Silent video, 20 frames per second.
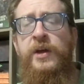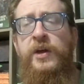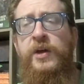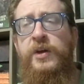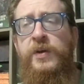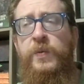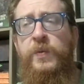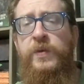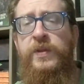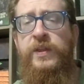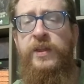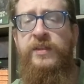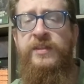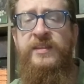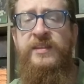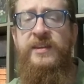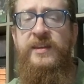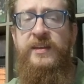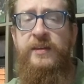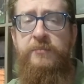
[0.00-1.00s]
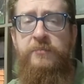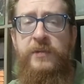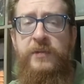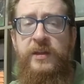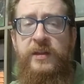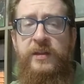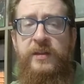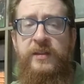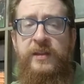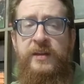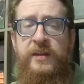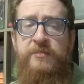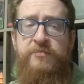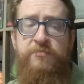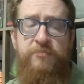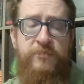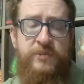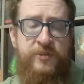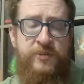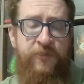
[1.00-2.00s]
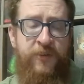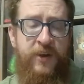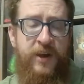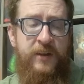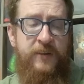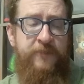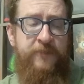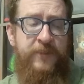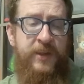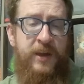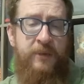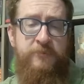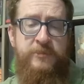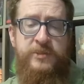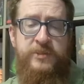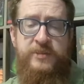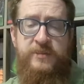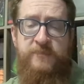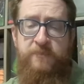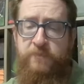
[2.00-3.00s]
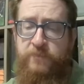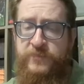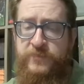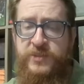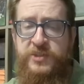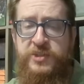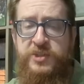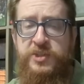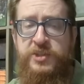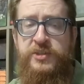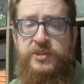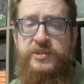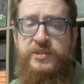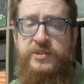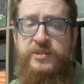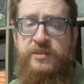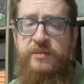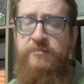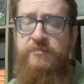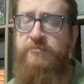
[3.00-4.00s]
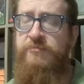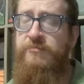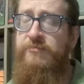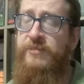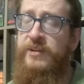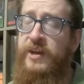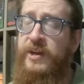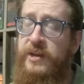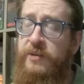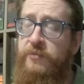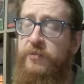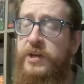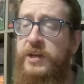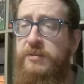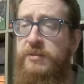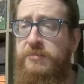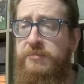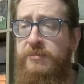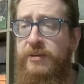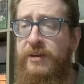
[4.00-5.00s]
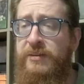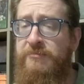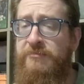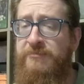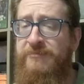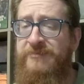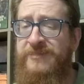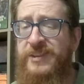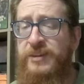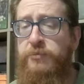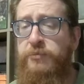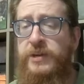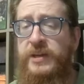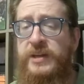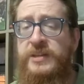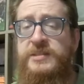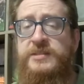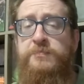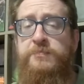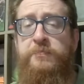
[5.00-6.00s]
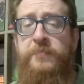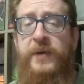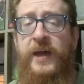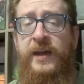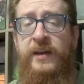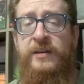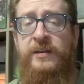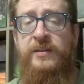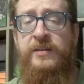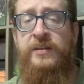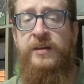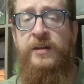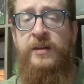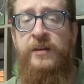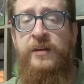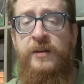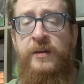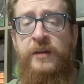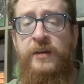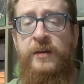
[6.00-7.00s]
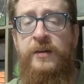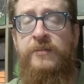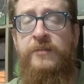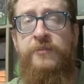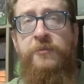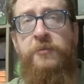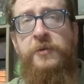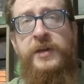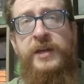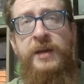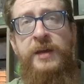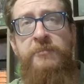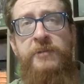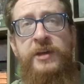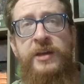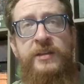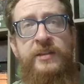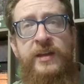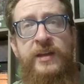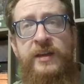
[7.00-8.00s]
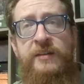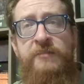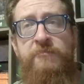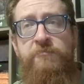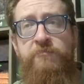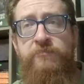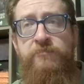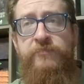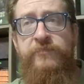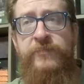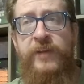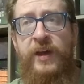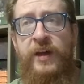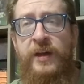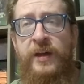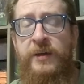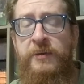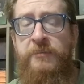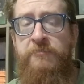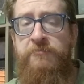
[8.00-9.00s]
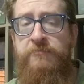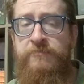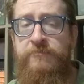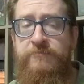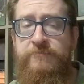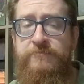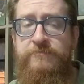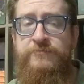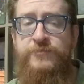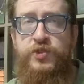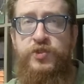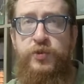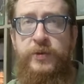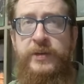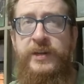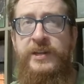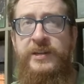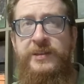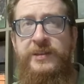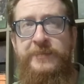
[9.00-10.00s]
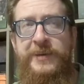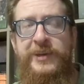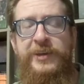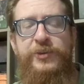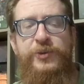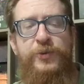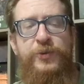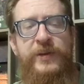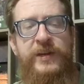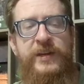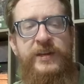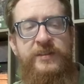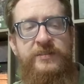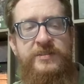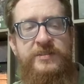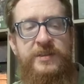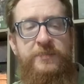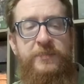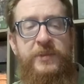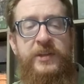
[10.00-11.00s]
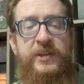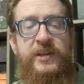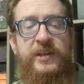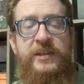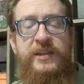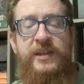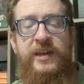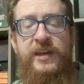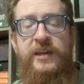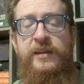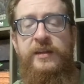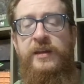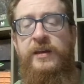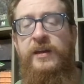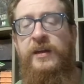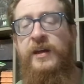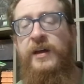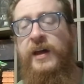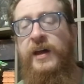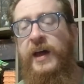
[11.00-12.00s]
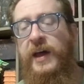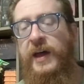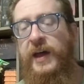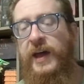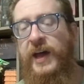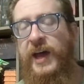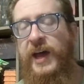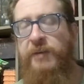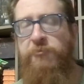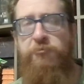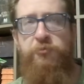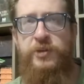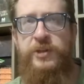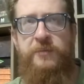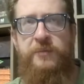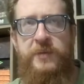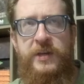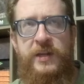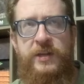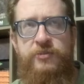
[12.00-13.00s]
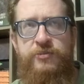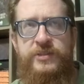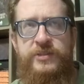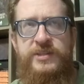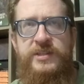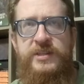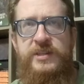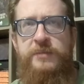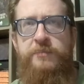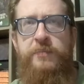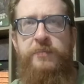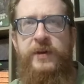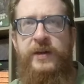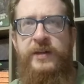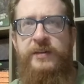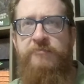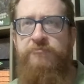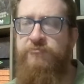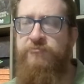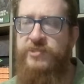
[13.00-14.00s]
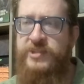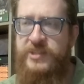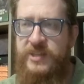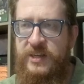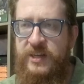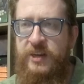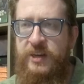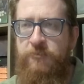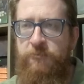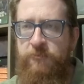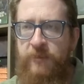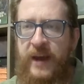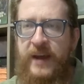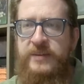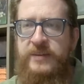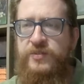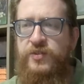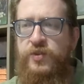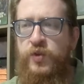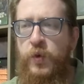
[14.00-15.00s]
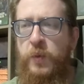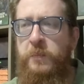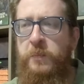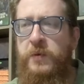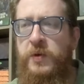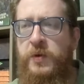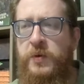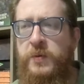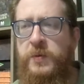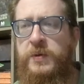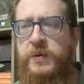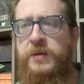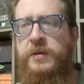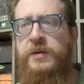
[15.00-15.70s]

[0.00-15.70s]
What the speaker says: with a theme that it was fun. If that was just kind of what you would expect for a game like that, trading in the Mediterranean, something like that, I wouldn't have been interested. But sending a rat to the moon